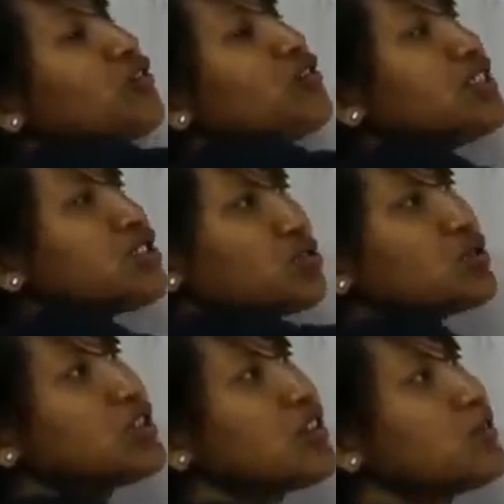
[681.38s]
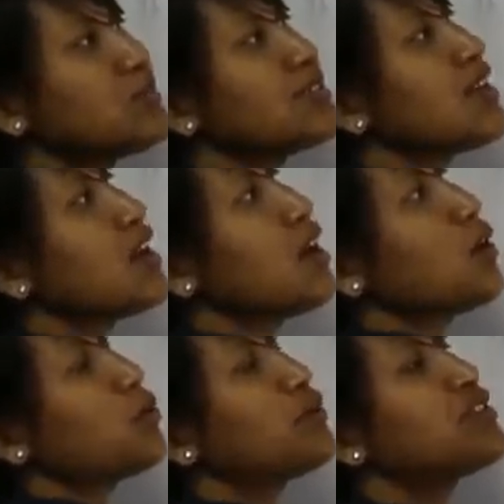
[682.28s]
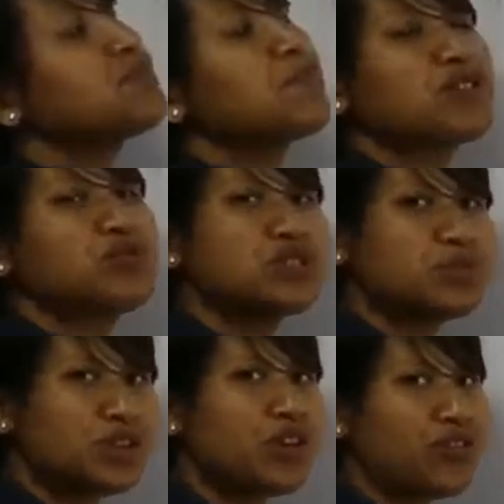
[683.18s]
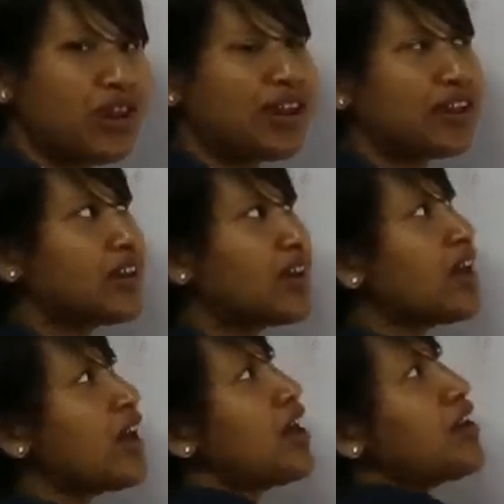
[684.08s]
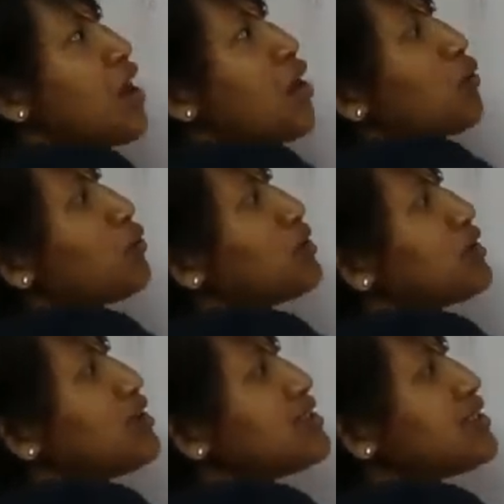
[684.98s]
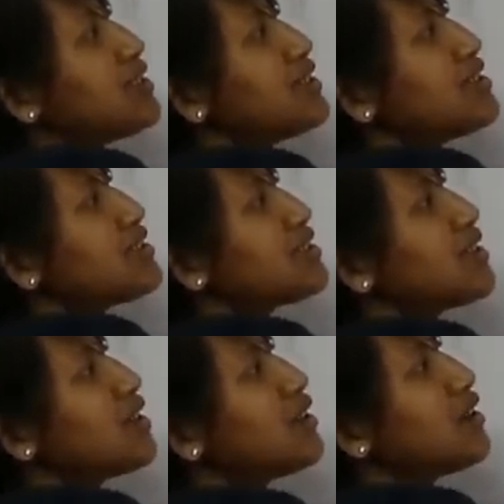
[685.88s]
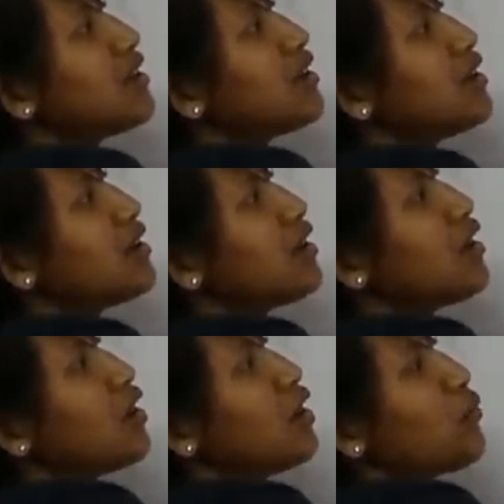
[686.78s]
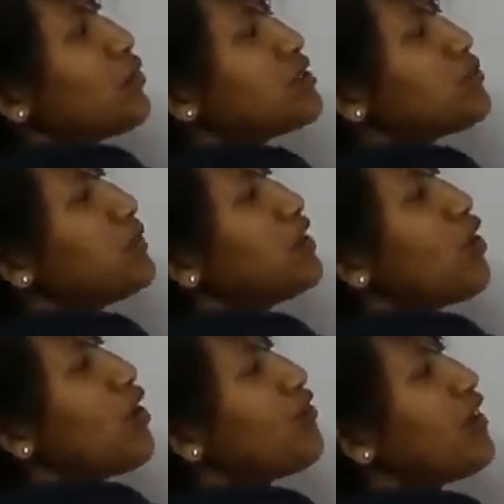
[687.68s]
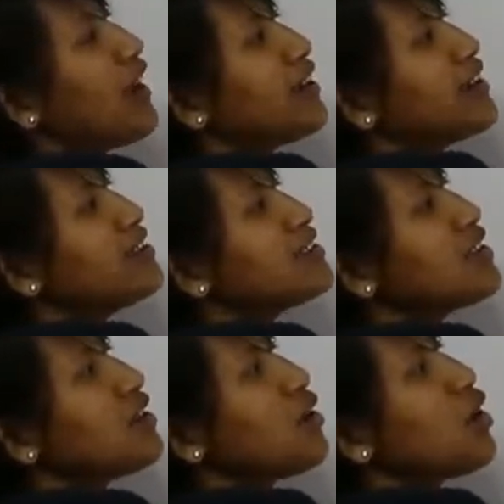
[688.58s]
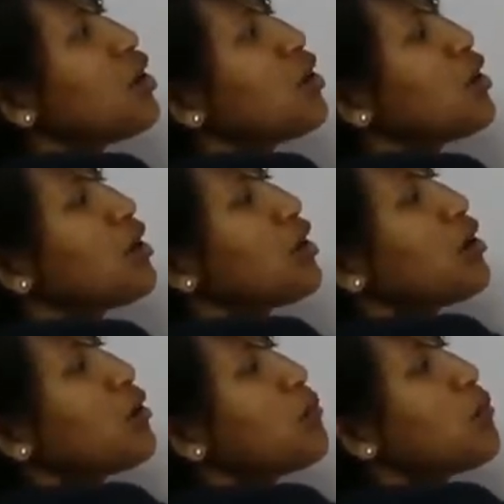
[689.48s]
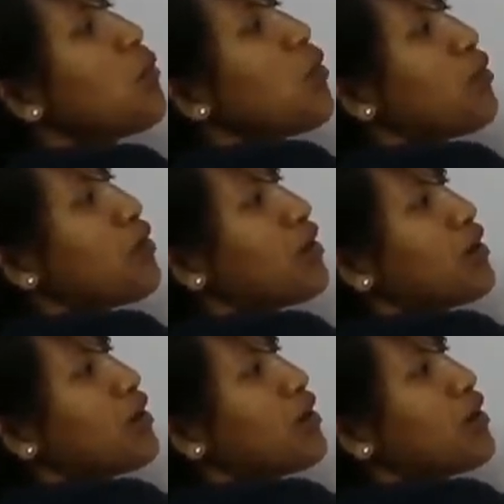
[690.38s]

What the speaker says: of these two terms with respect to speed of light. Now, this is when speed of light is more.